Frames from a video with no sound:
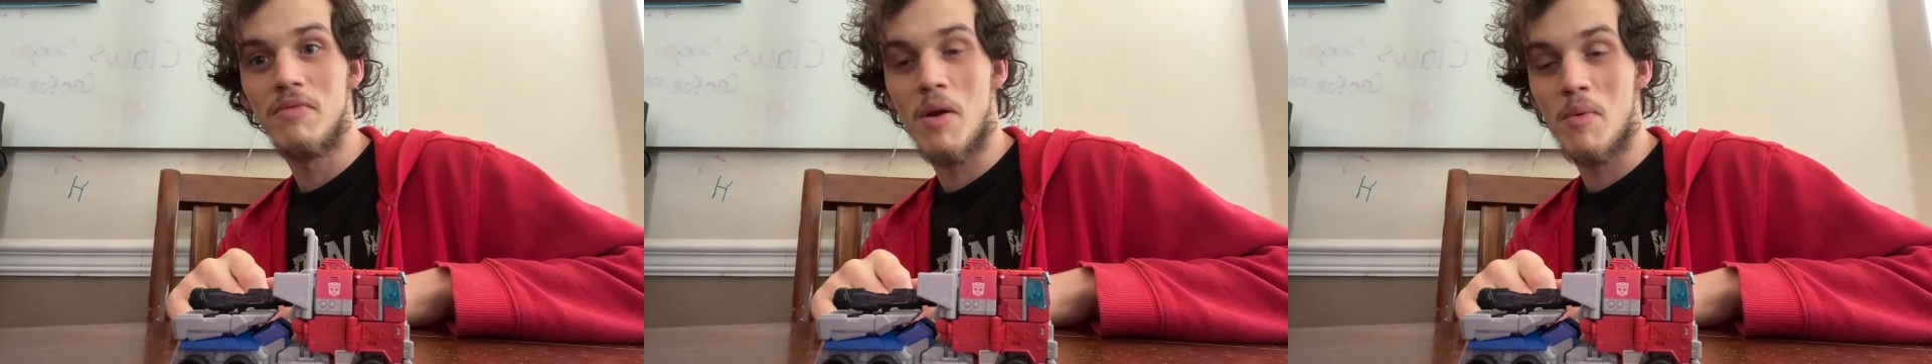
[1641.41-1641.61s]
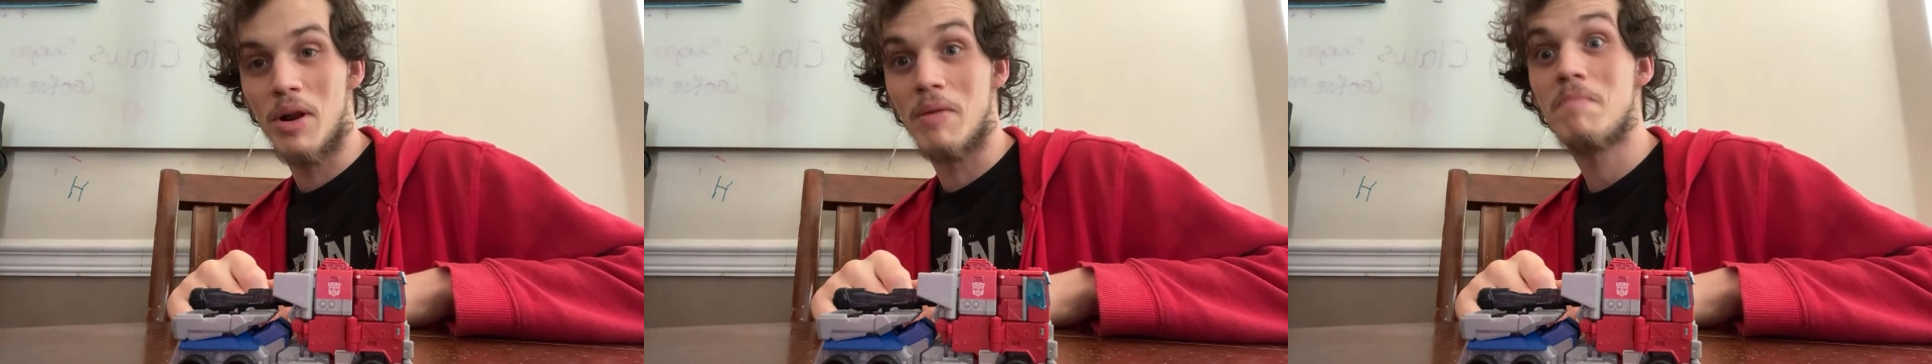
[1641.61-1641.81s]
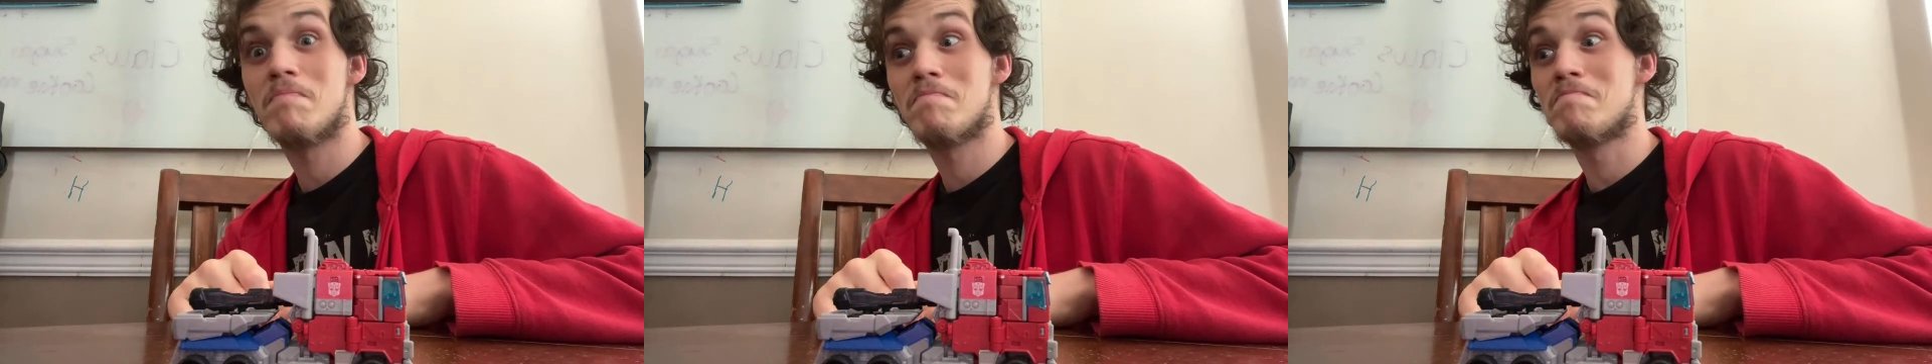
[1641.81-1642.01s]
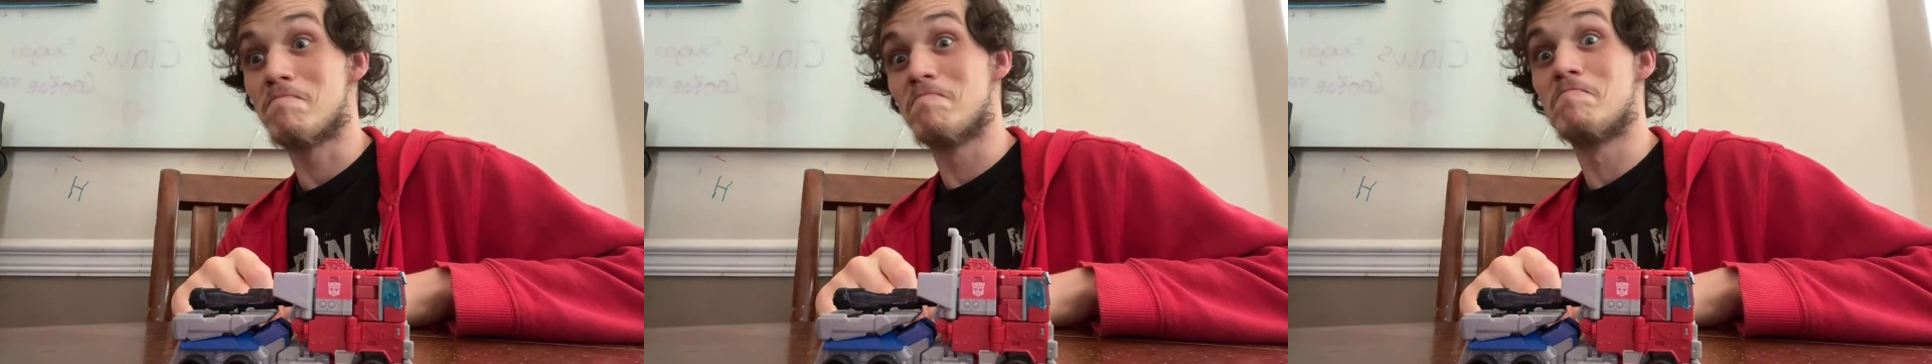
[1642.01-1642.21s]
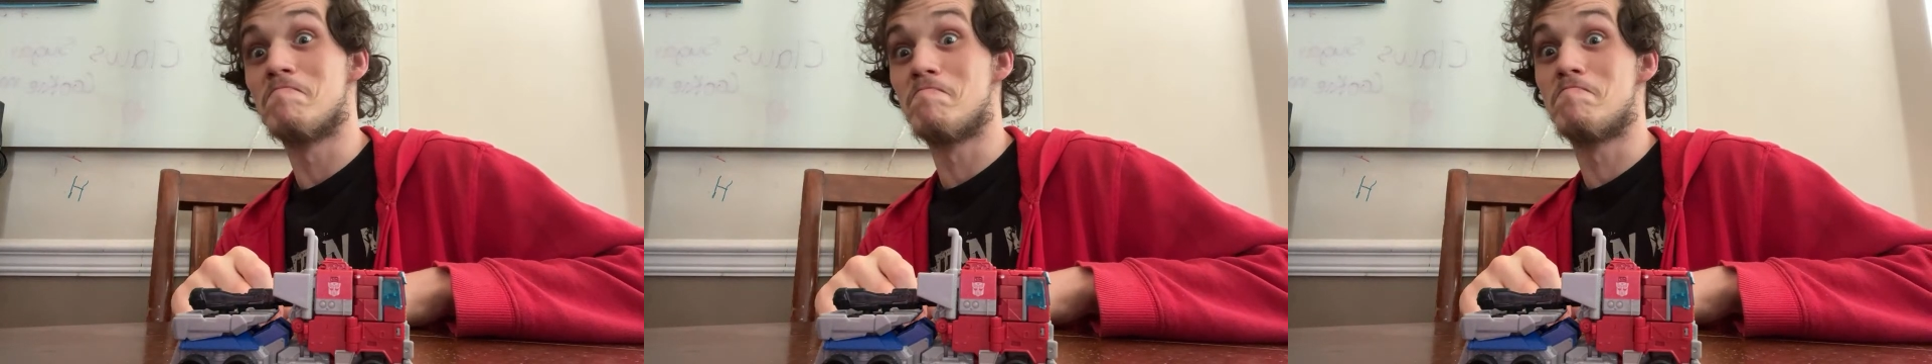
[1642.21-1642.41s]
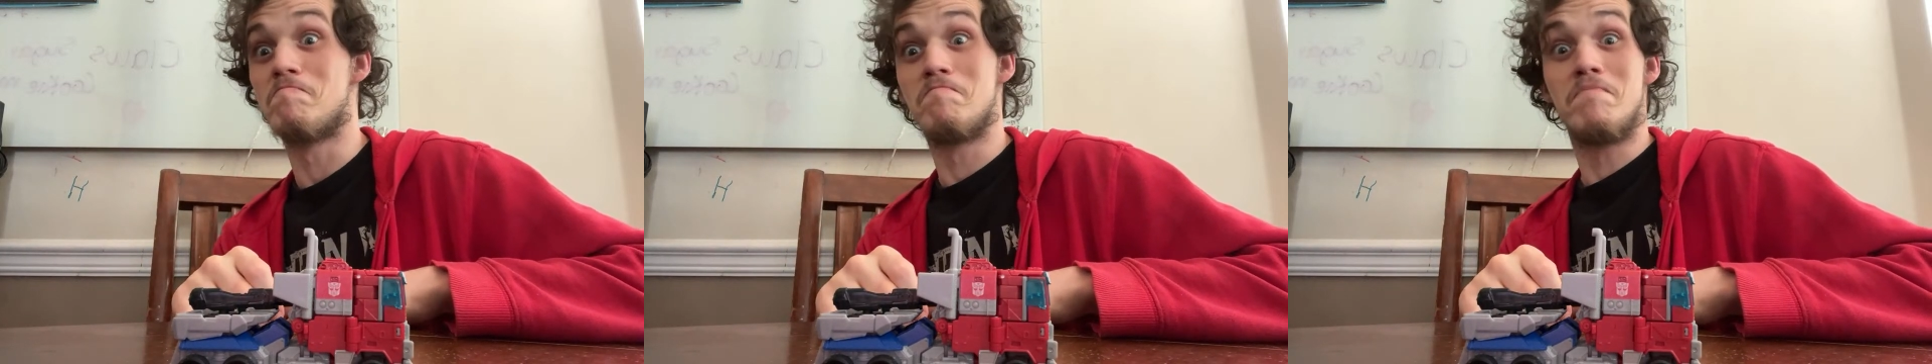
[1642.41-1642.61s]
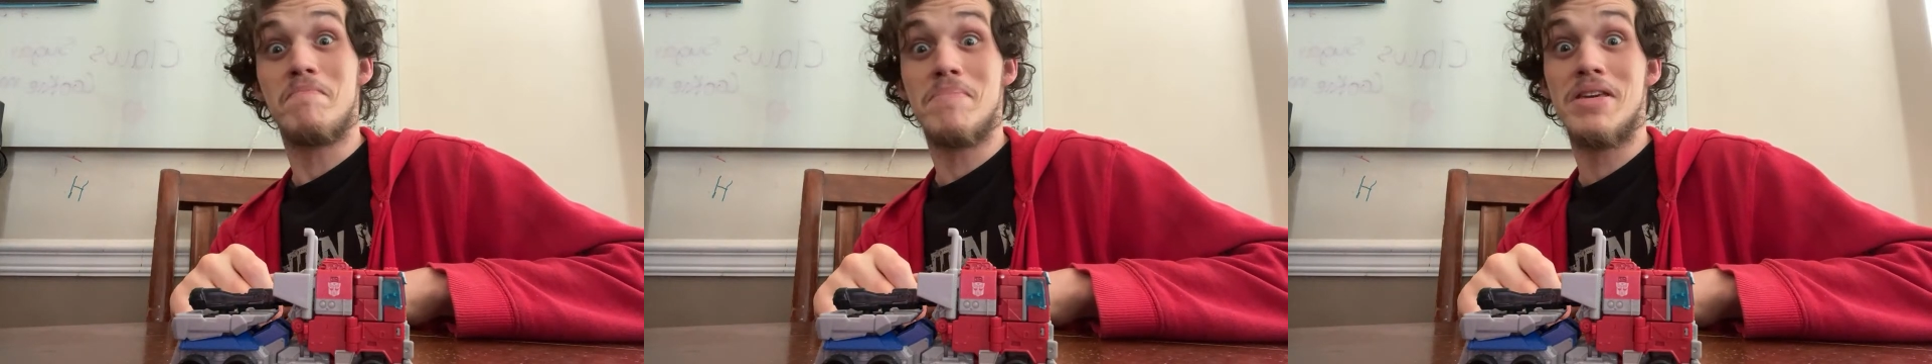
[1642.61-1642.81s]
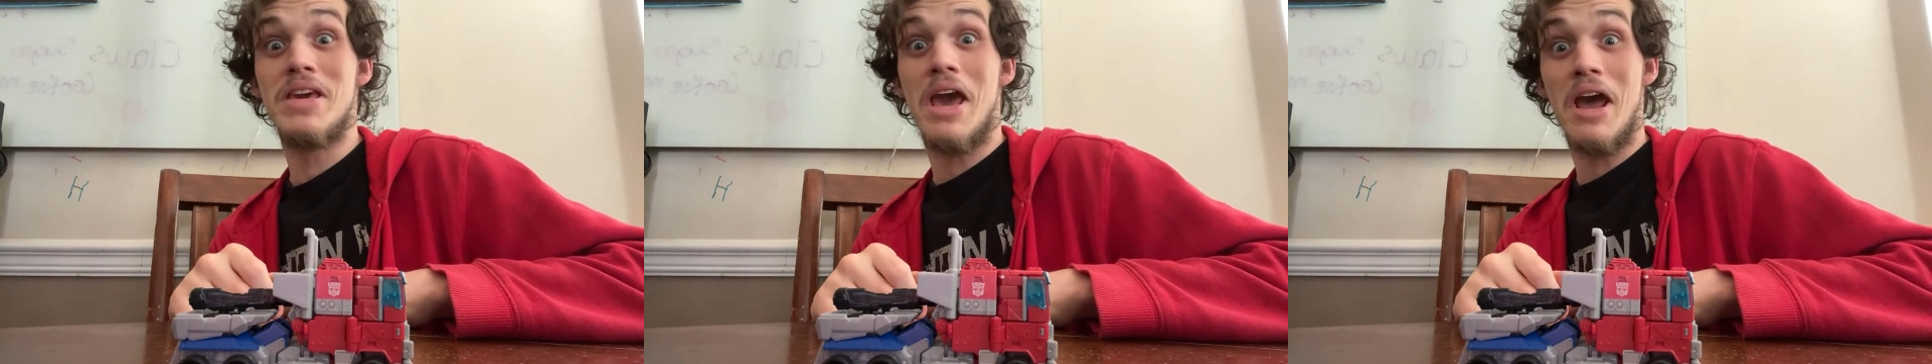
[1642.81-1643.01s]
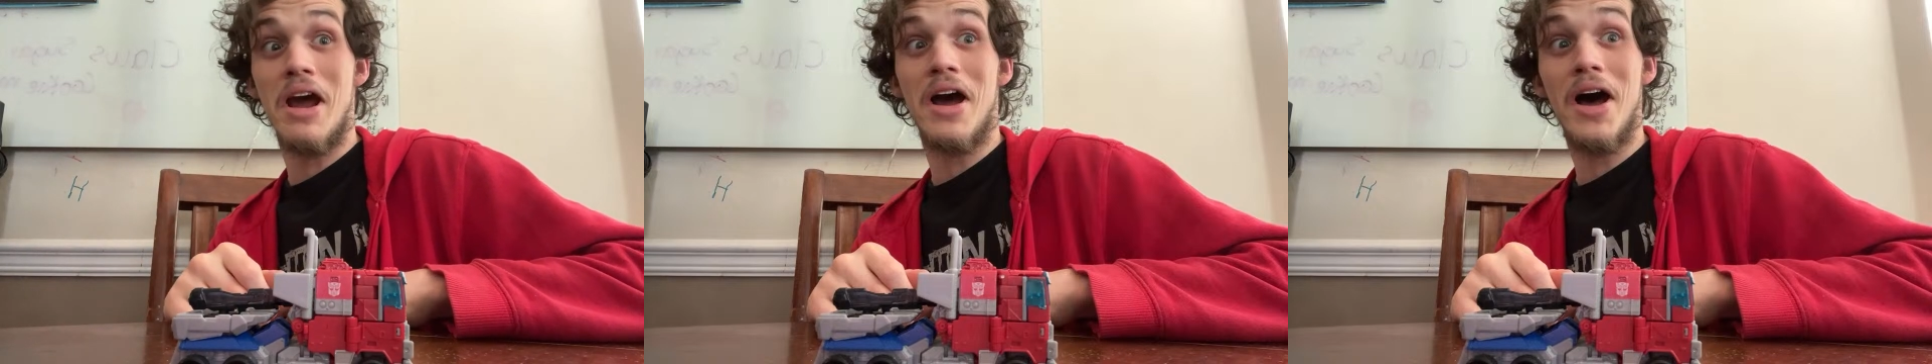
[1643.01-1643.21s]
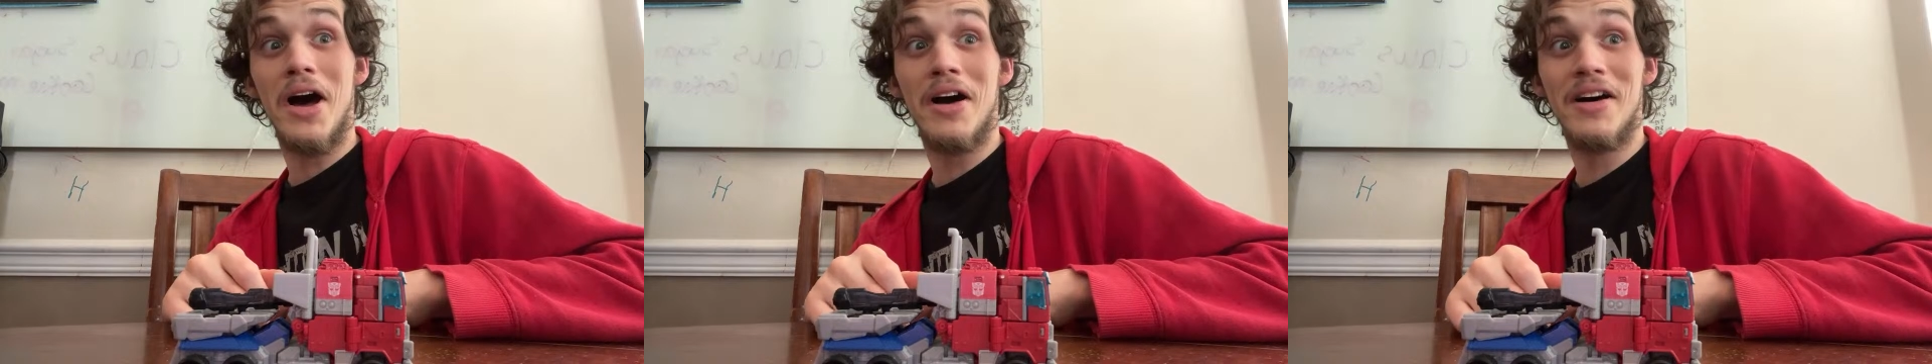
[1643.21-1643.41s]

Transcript: And we were like, "Yeah."